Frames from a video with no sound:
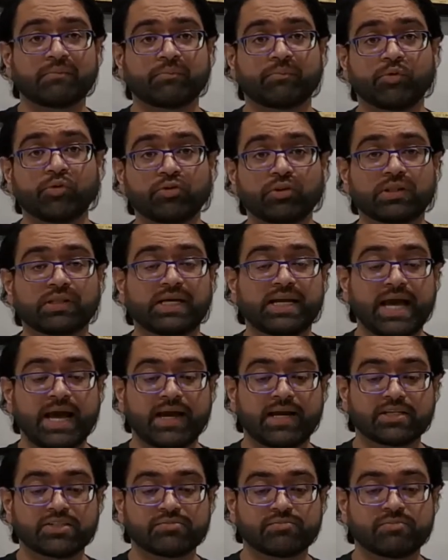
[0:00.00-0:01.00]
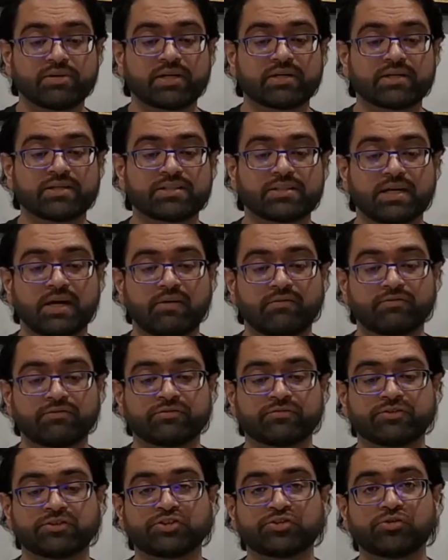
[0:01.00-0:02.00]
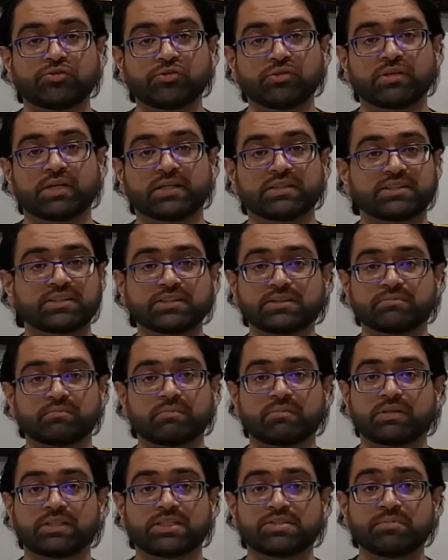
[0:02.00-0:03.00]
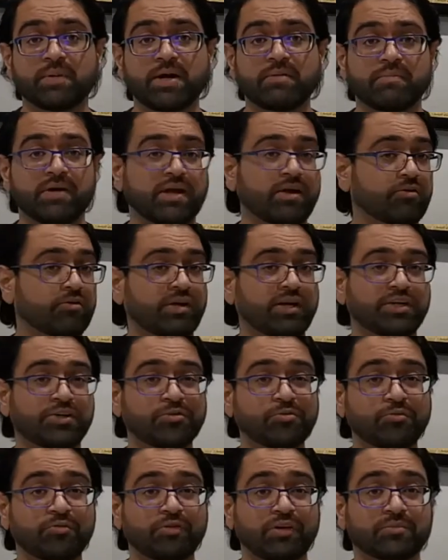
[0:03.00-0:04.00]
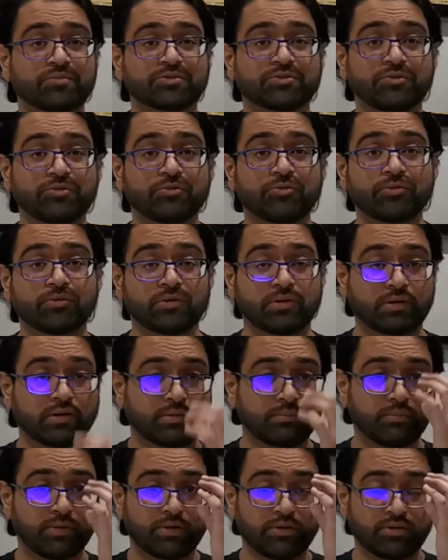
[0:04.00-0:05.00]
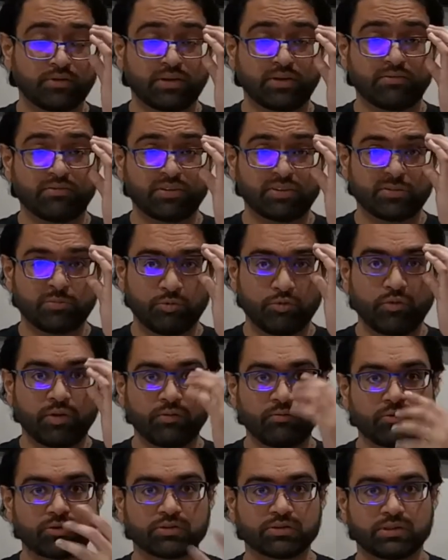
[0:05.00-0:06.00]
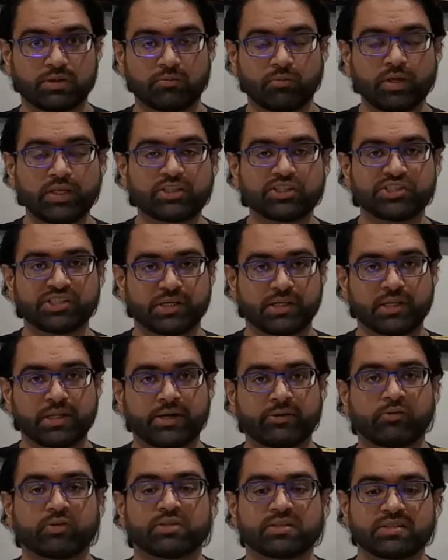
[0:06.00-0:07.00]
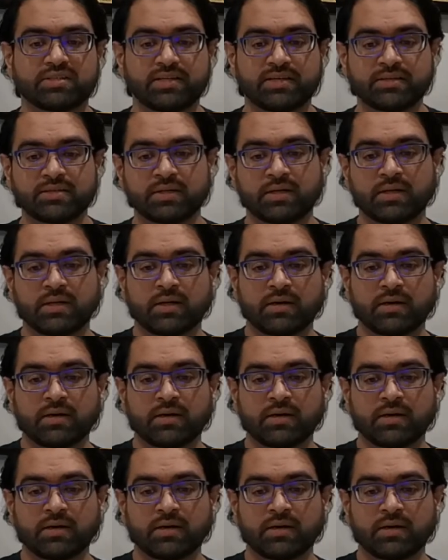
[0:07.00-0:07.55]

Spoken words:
both the Eggers brothers have shown that just despite being only 2 films old, their first movie was The Witch, and now this.